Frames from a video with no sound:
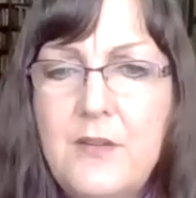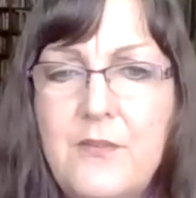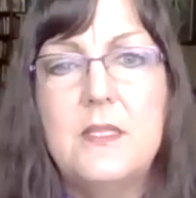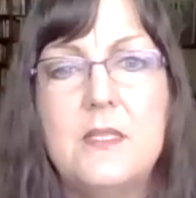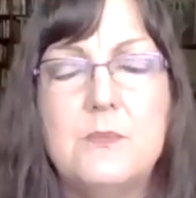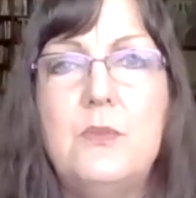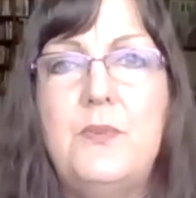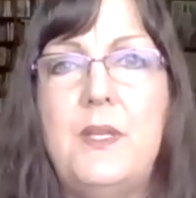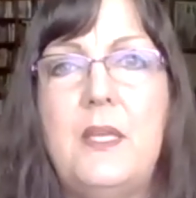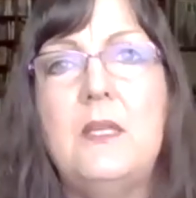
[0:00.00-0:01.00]
moving
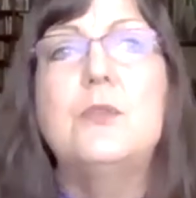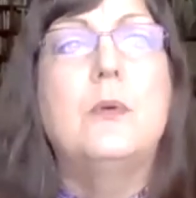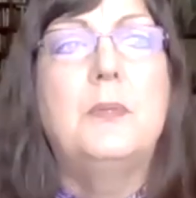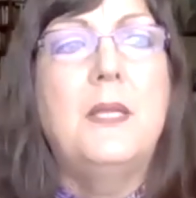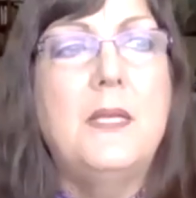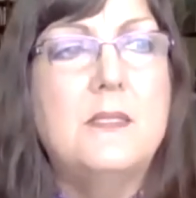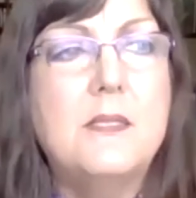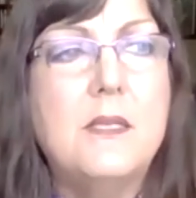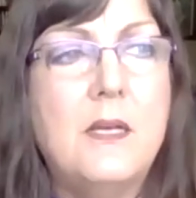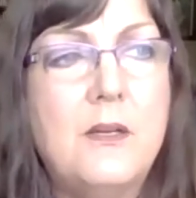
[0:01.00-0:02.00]
into a place
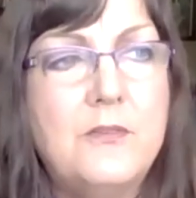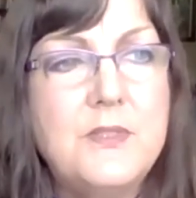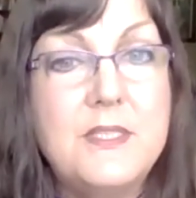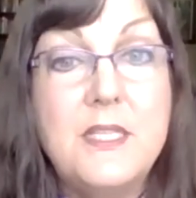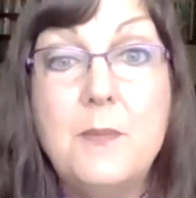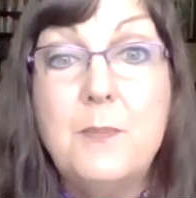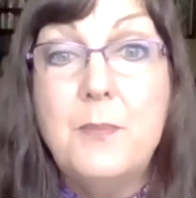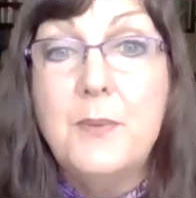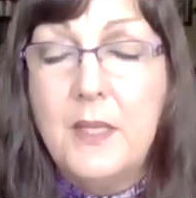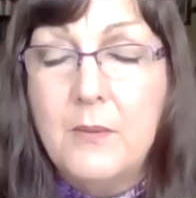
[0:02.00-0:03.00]
of
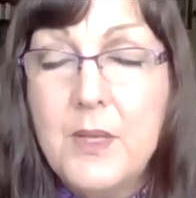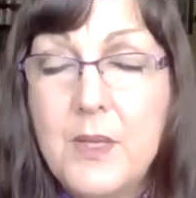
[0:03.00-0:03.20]
deepening.